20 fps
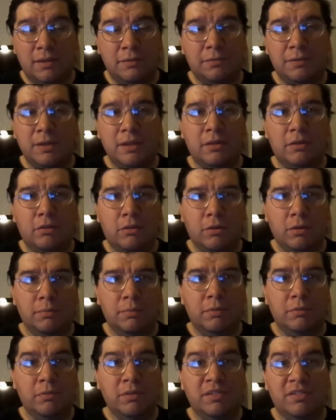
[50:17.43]
Definitely a
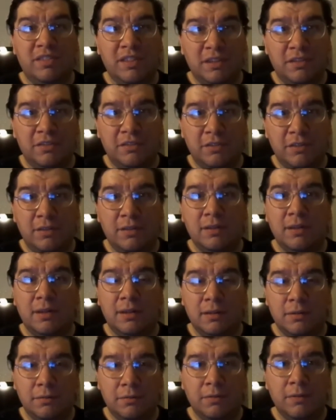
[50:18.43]
horrible rendition
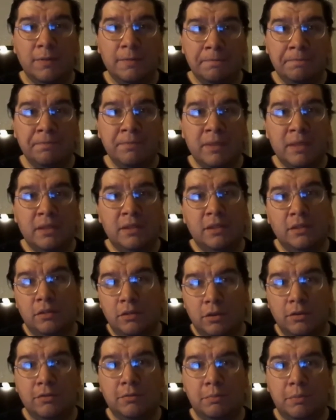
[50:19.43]
of
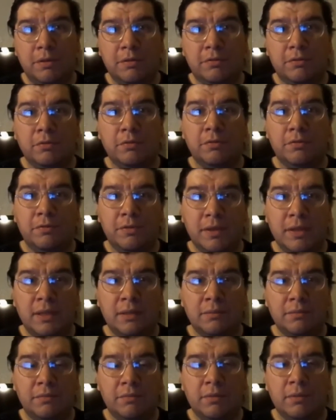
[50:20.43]
the Ghostbusters
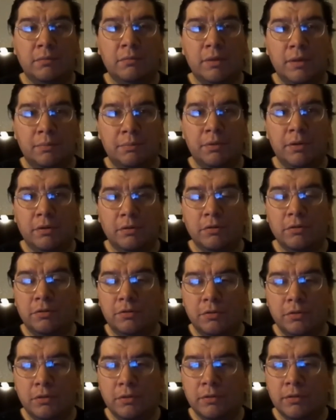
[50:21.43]
theme from Ray
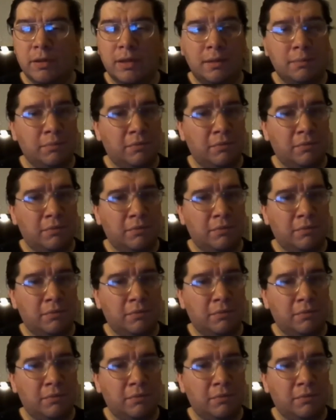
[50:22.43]
Parker Jr.